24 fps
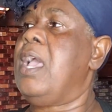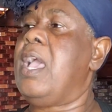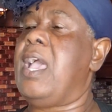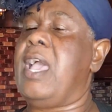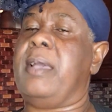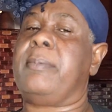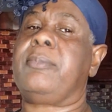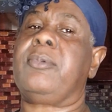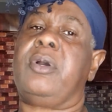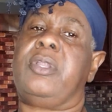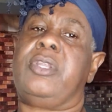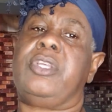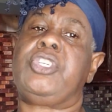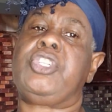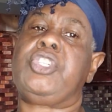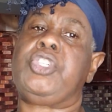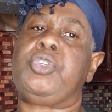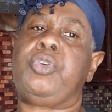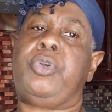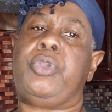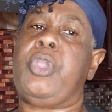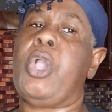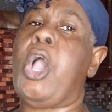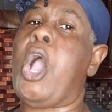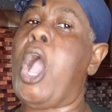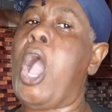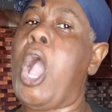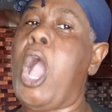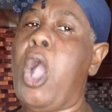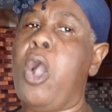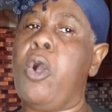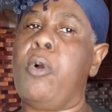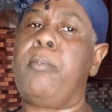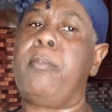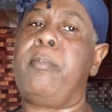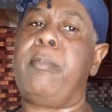I'm going to show you
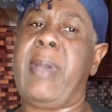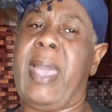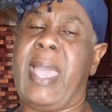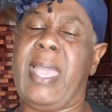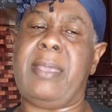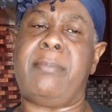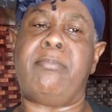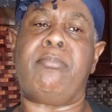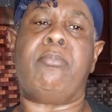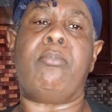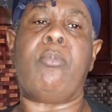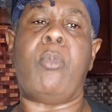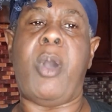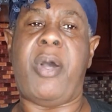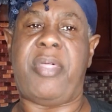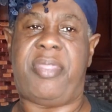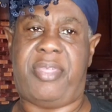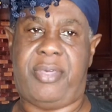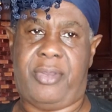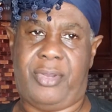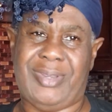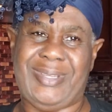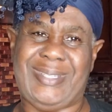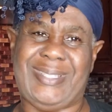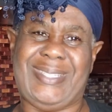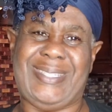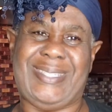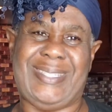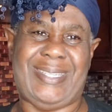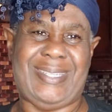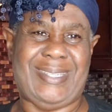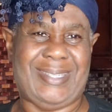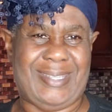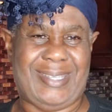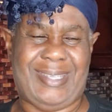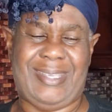how my mother
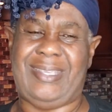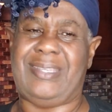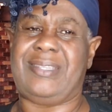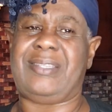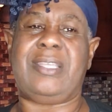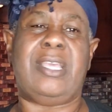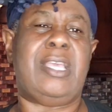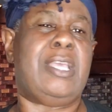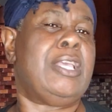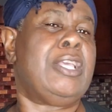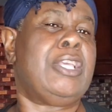did it.